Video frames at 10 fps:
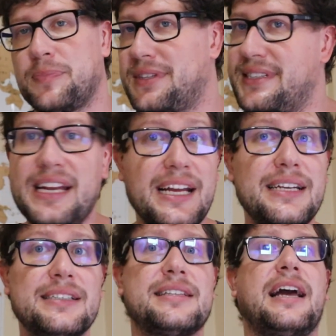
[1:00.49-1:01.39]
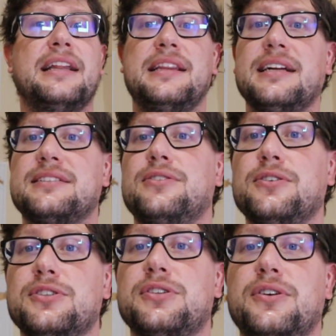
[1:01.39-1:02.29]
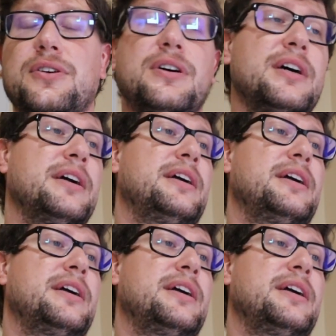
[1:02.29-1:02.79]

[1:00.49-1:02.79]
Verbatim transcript: things. And that's also